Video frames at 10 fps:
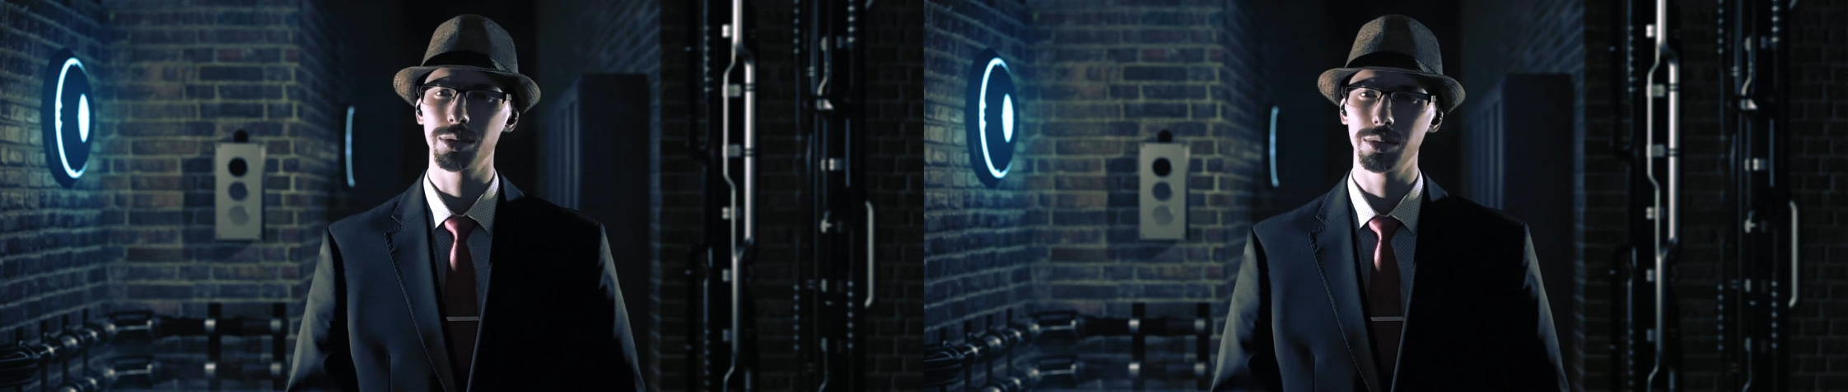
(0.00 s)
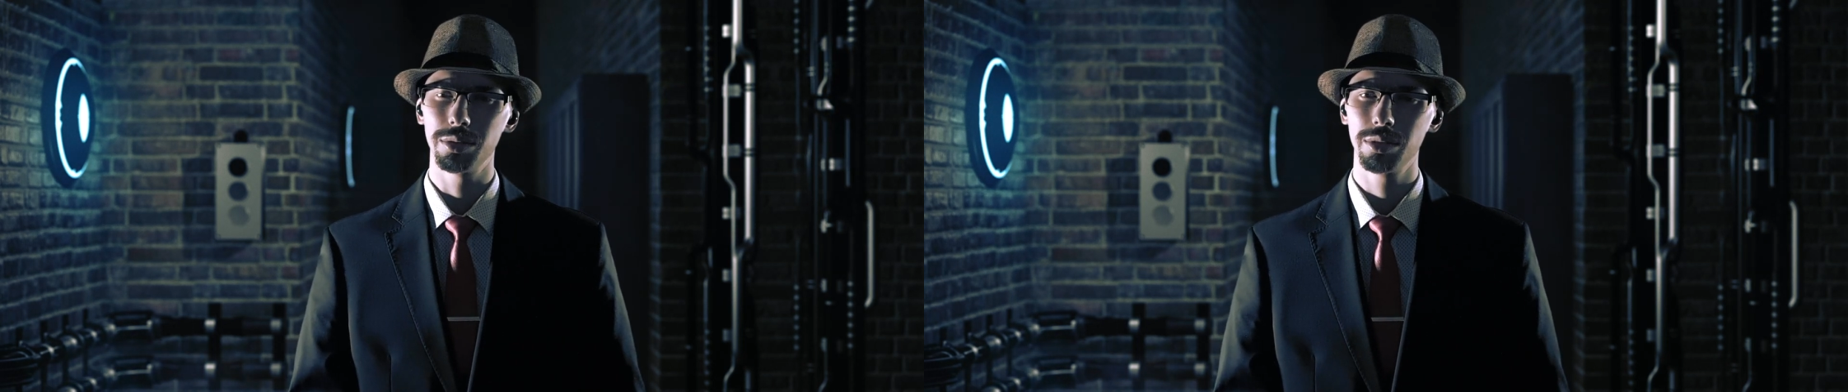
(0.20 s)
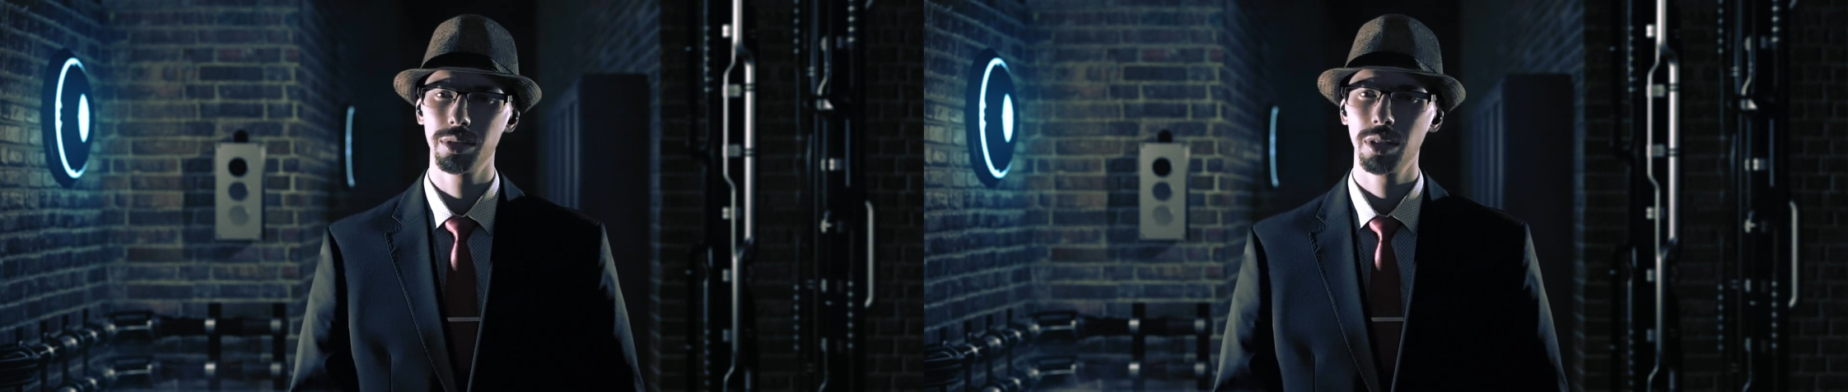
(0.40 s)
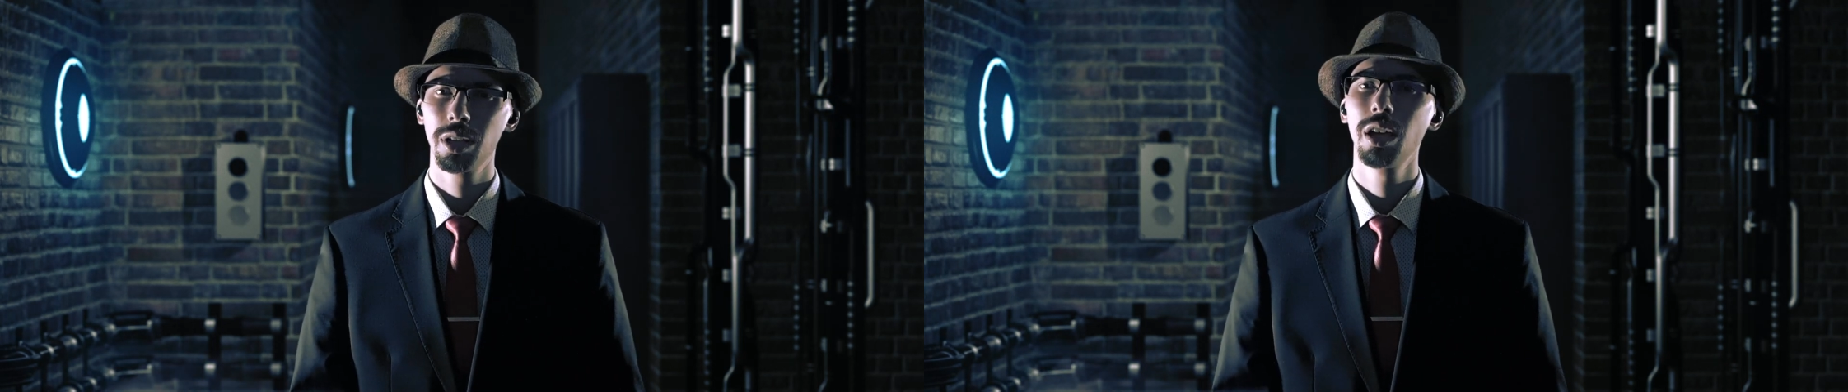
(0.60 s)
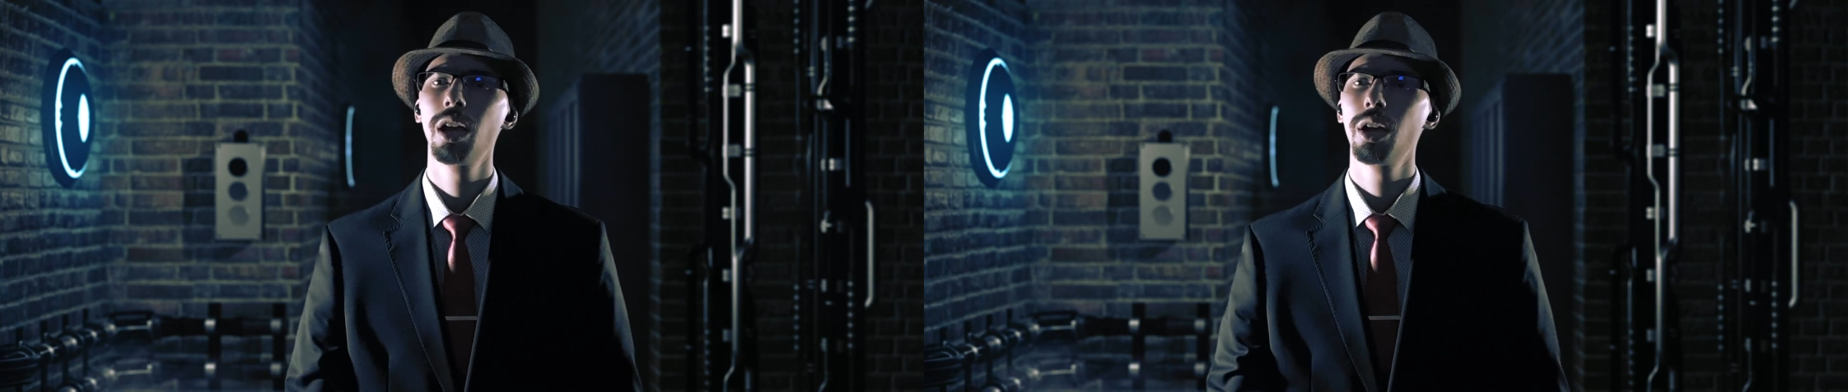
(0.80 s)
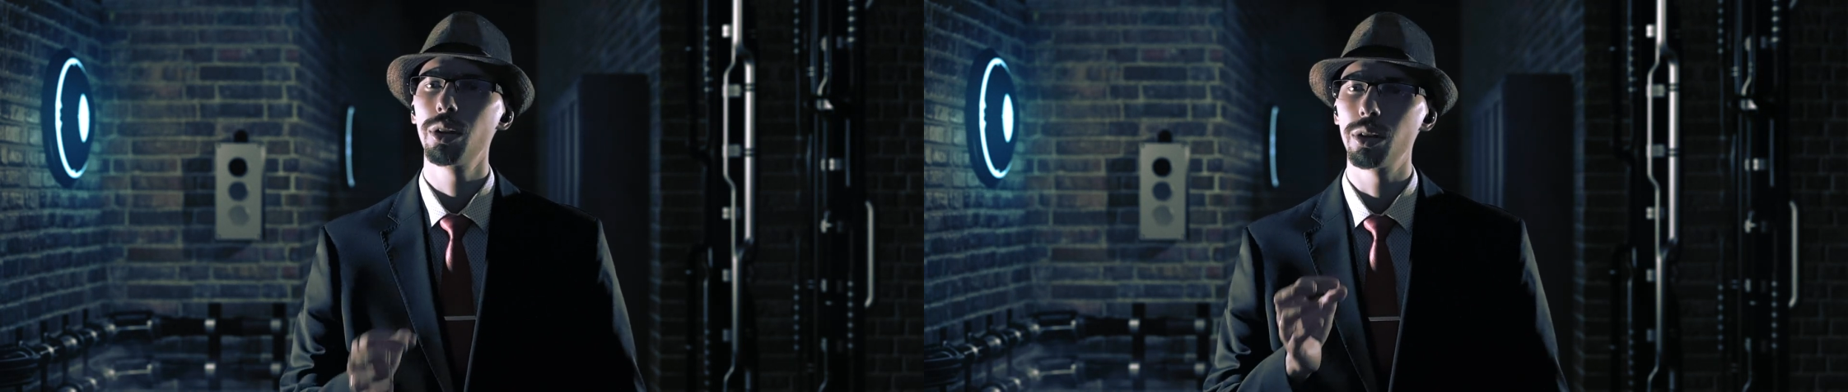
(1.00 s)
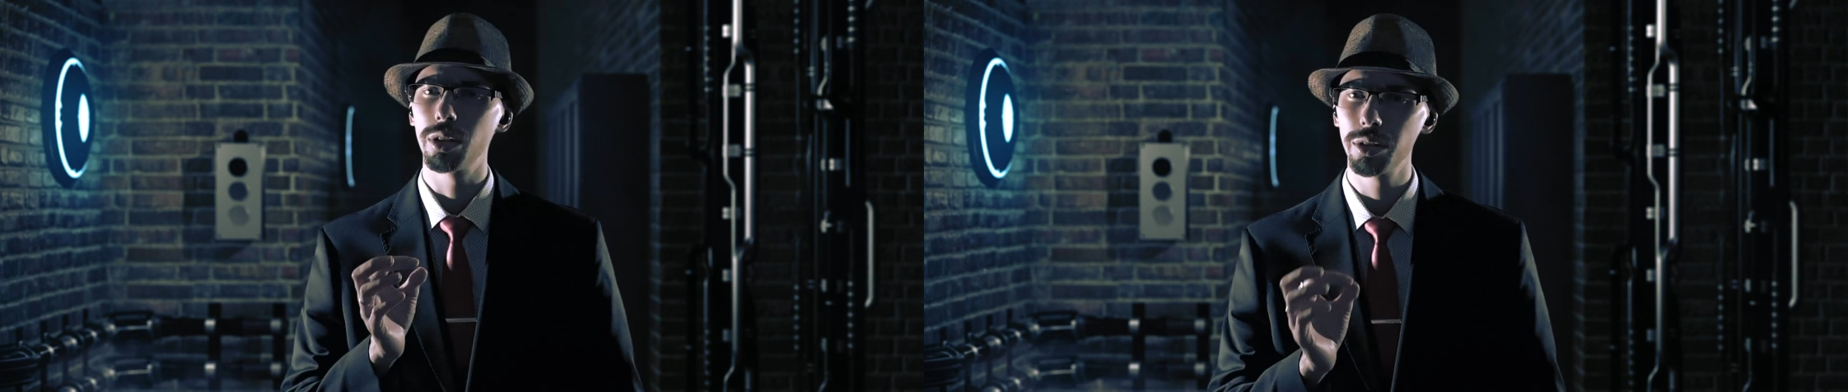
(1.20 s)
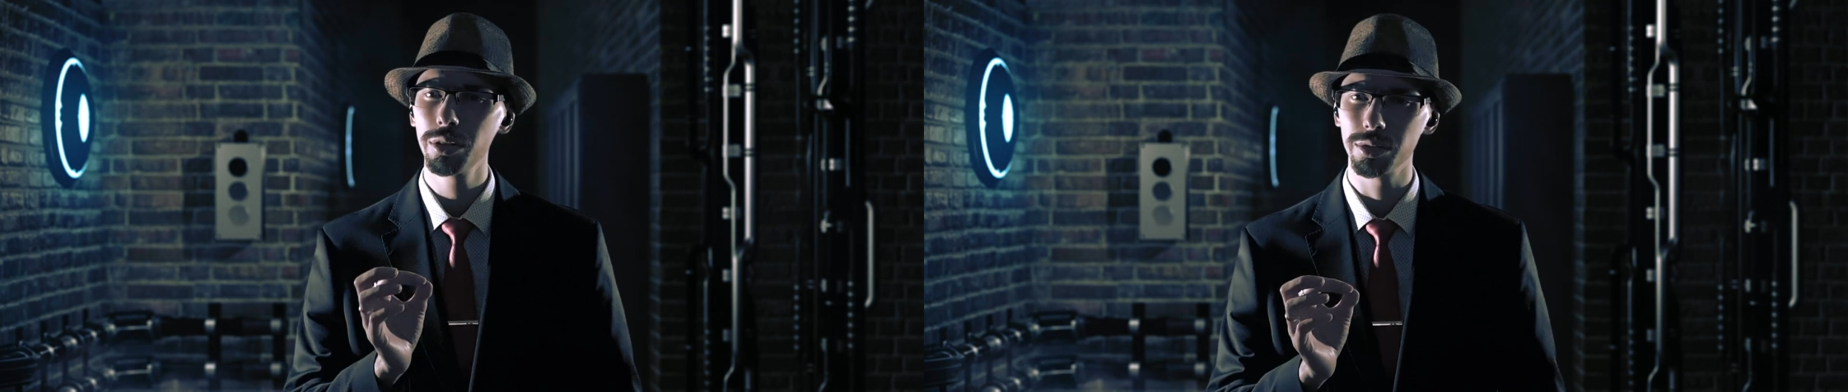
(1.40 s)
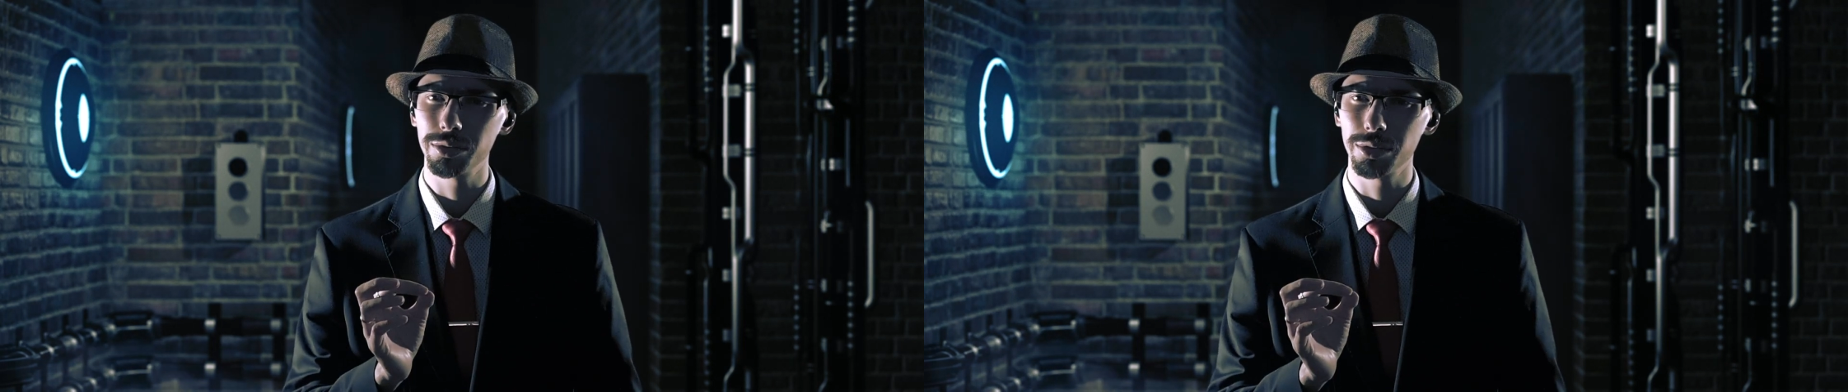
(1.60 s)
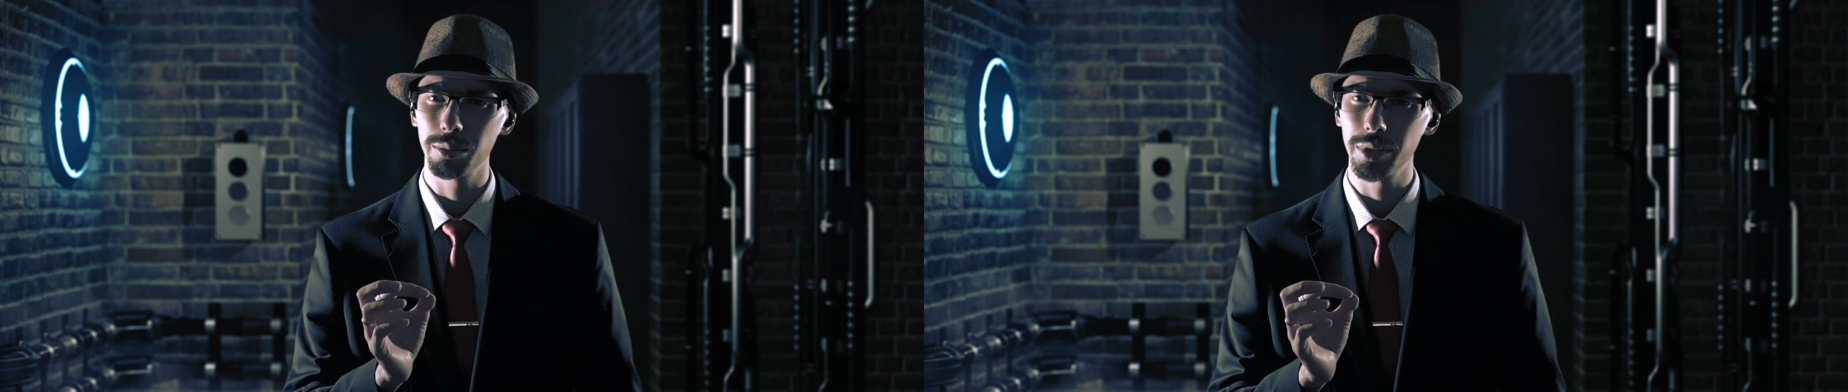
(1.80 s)
do, learn
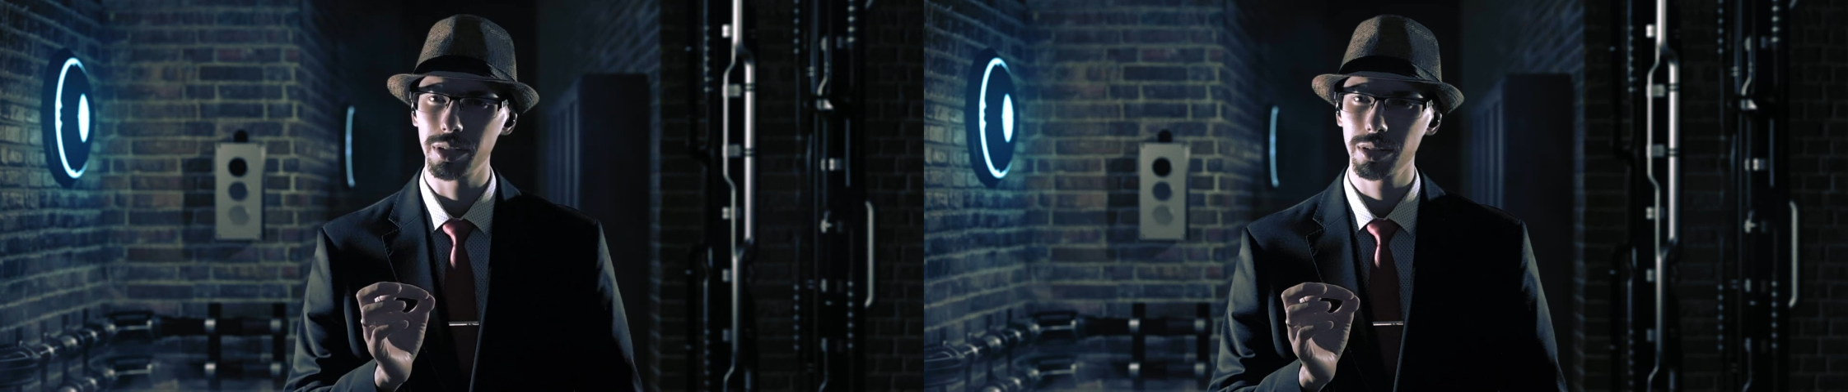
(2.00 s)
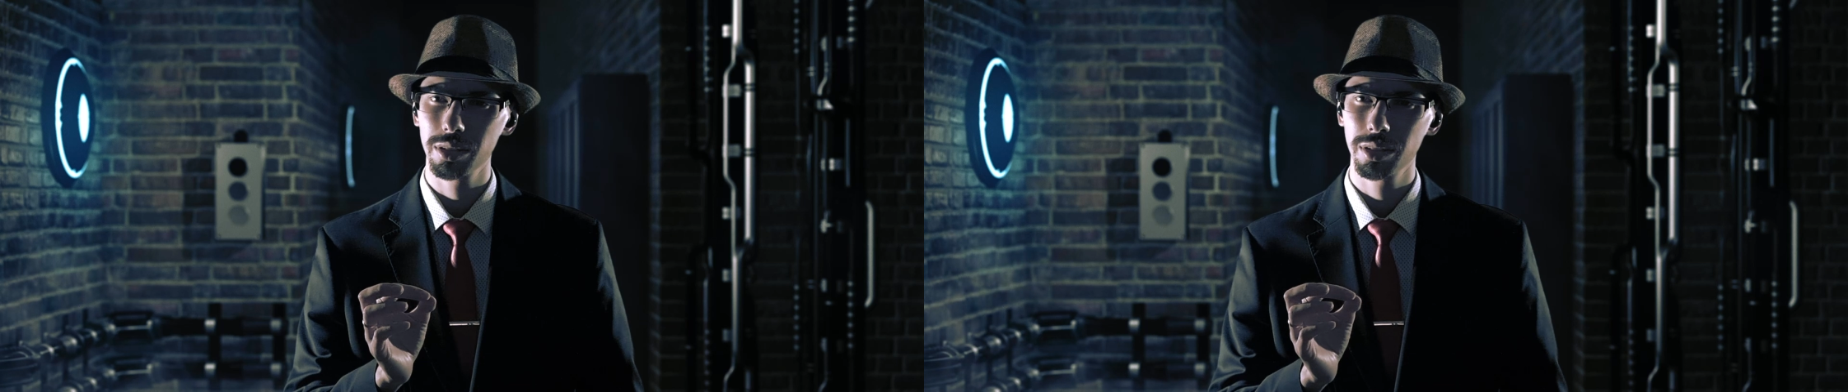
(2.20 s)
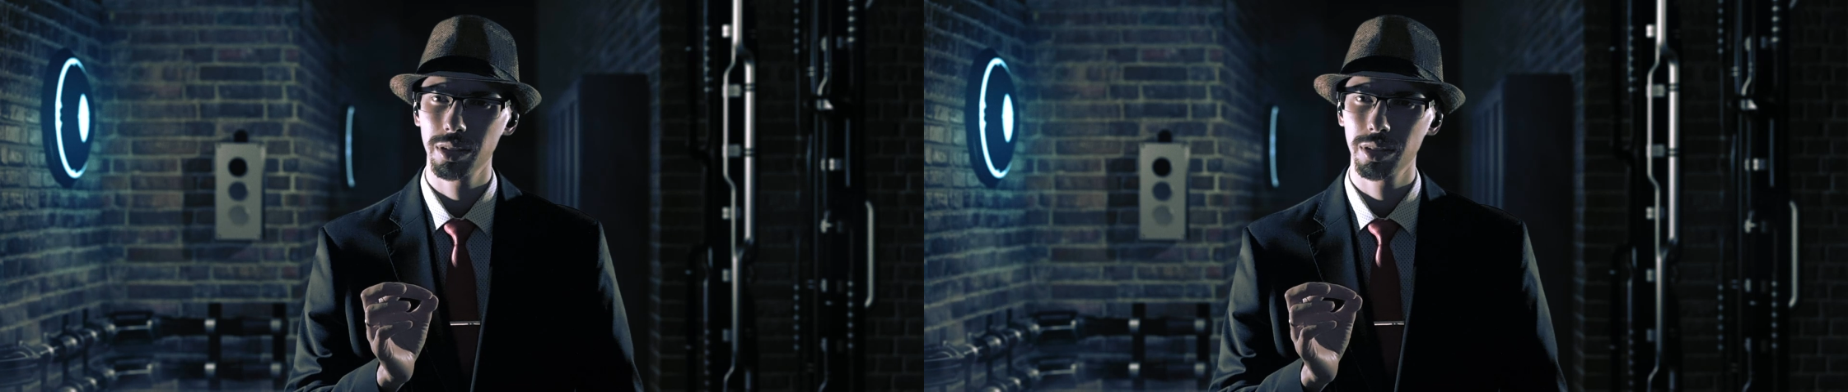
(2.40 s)
from it.